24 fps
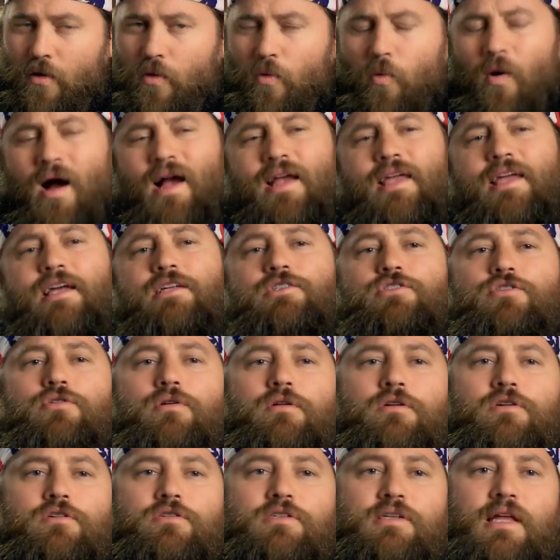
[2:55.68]
Why can't you
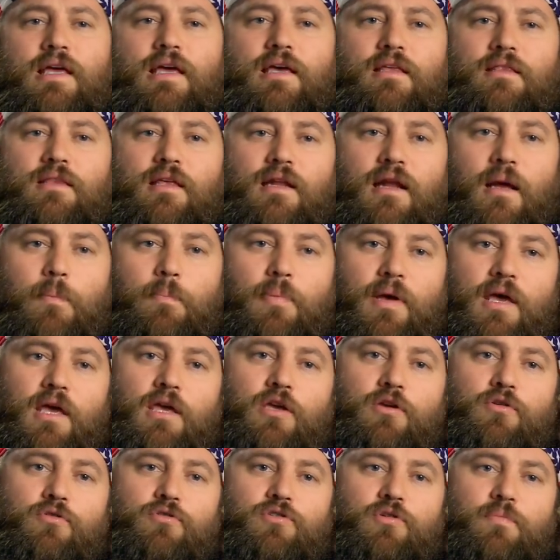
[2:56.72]
understand that I pay
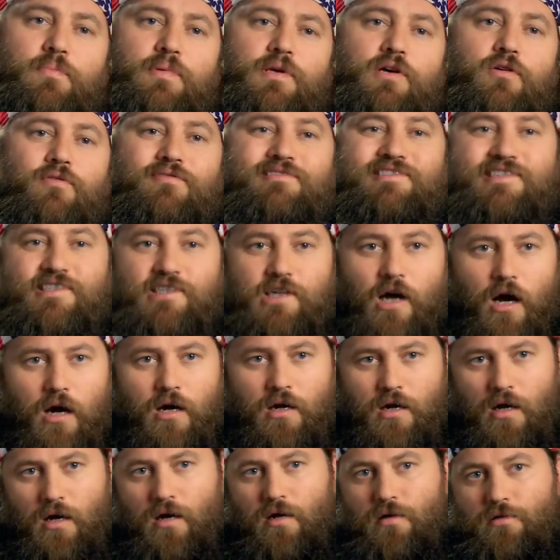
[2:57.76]
you to build duck
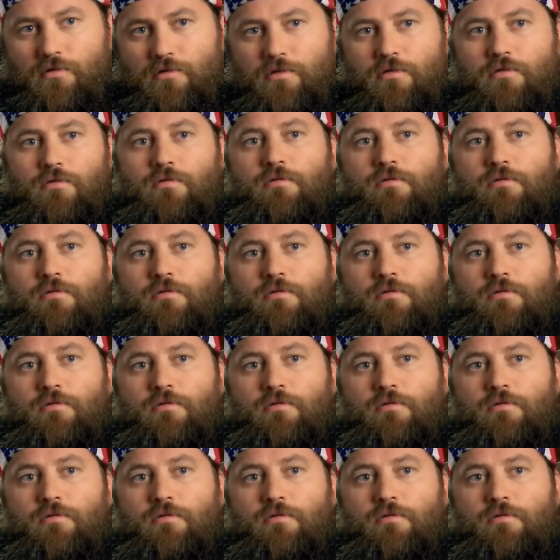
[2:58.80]
calls?